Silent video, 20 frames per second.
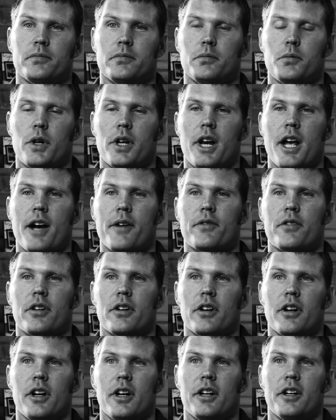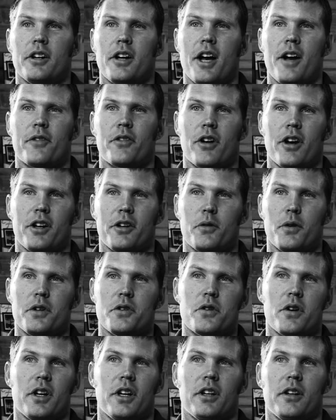But after I'd quit
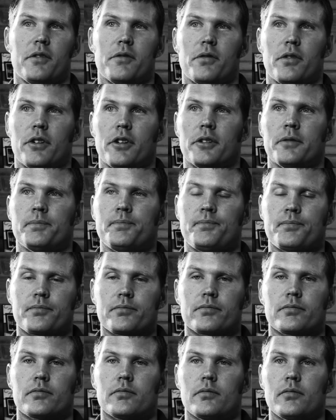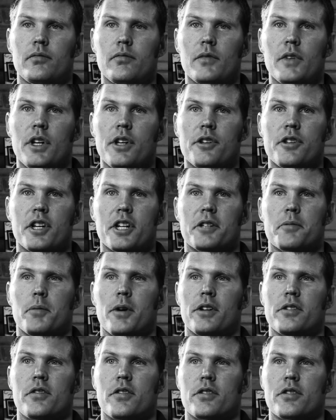drinking for 6
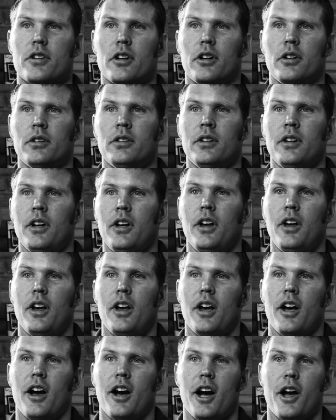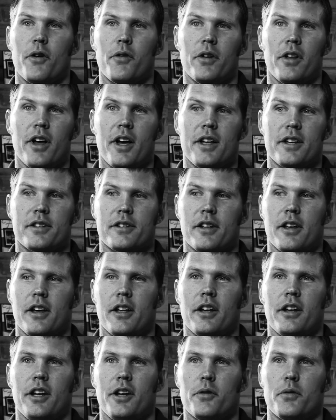months or so, I realized
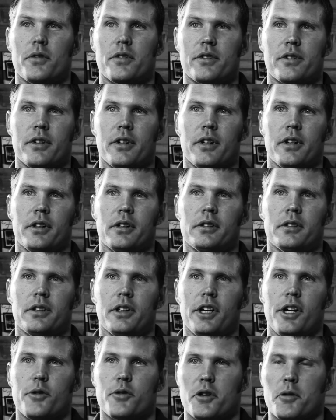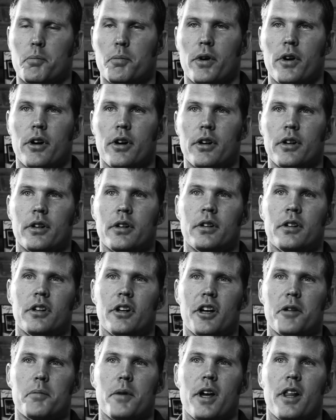that it was a burden
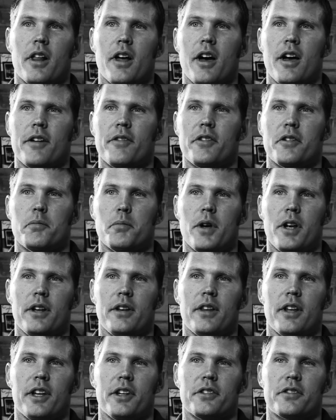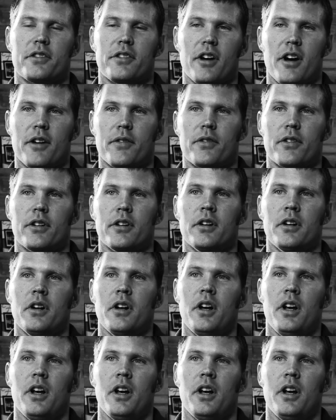on my life. It made things tougher.